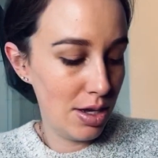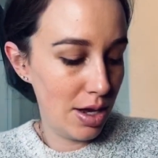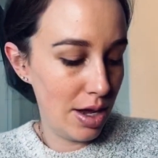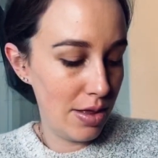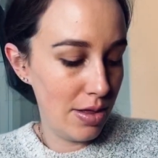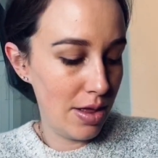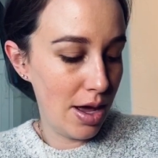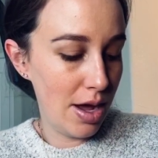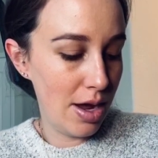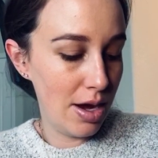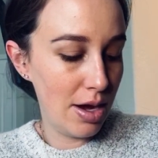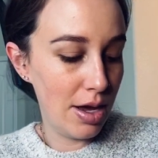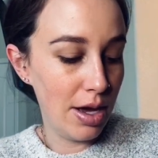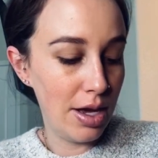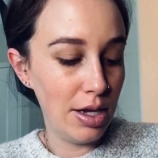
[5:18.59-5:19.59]
And
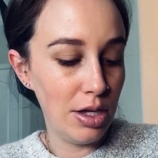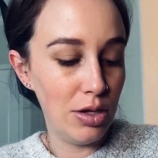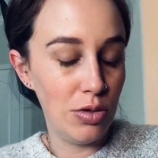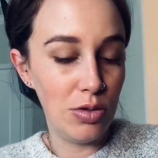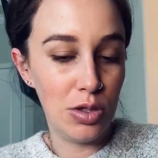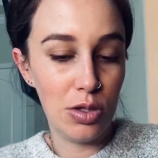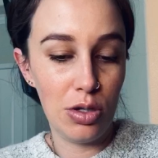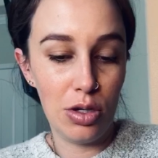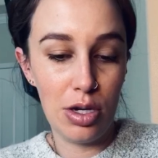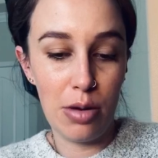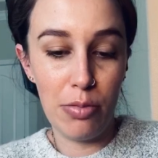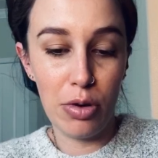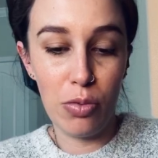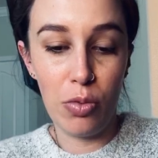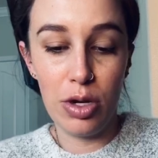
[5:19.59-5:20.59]
then I use
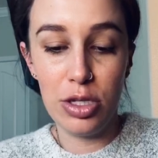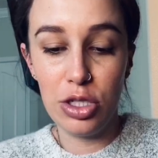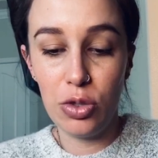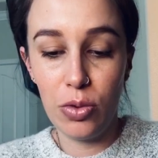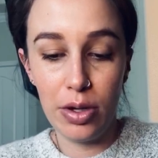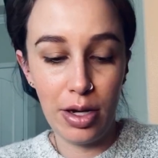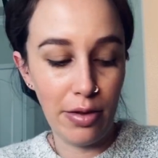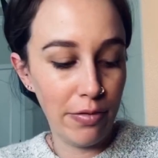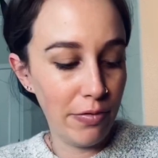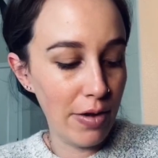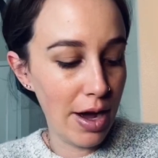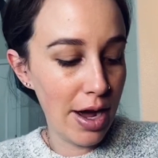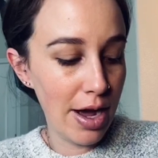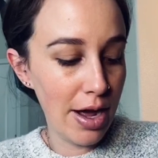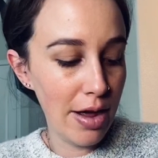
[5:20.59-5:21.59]
number
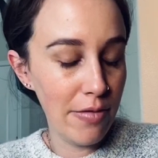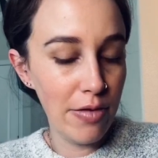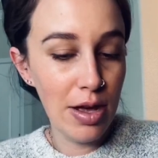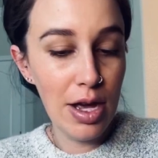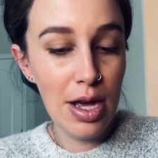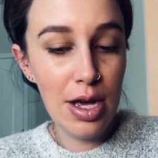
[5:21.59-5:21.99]
125.